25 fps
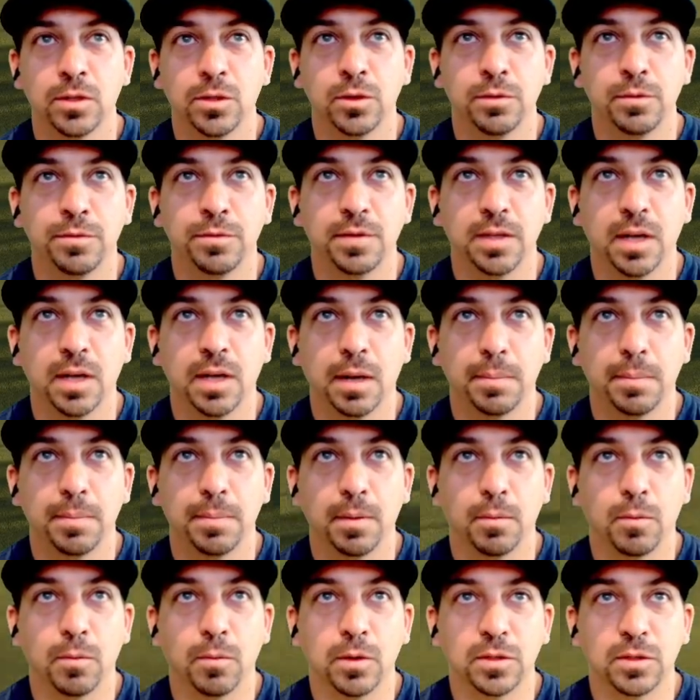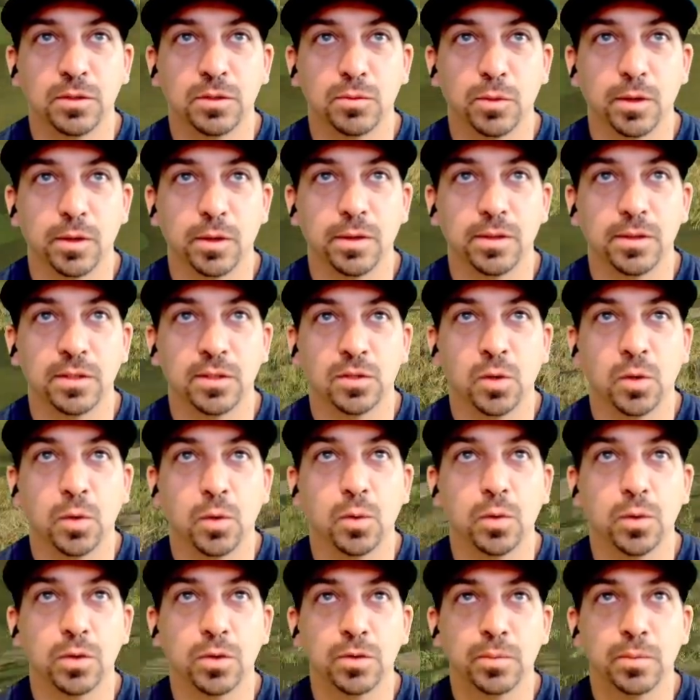feet up, but once we're in this
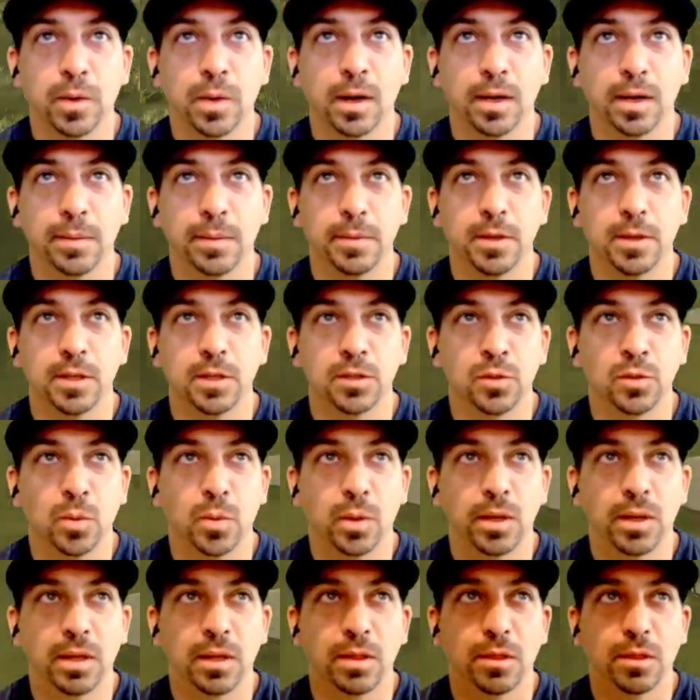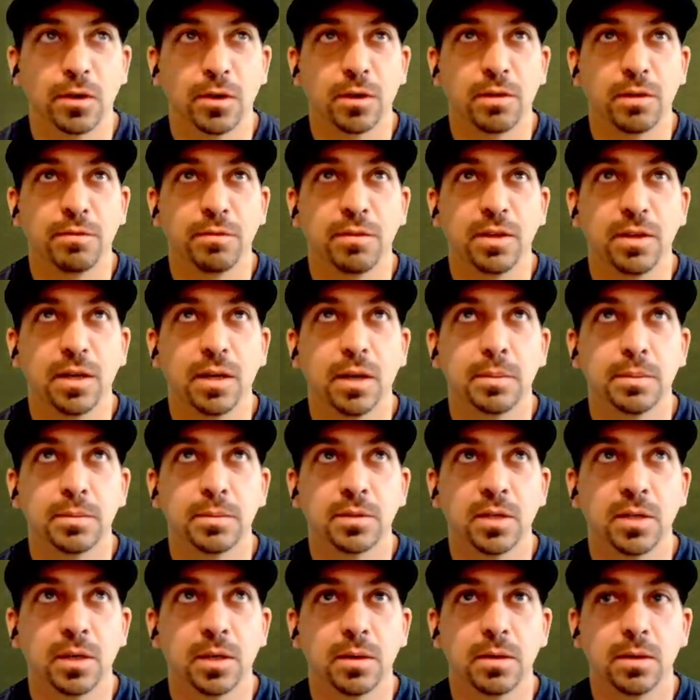hole, it's probably going to be like 20, 30 feet up.
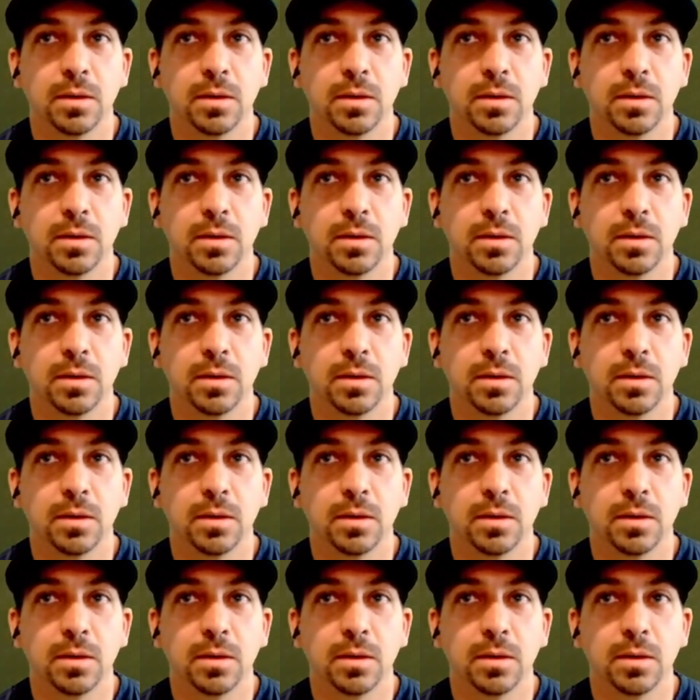So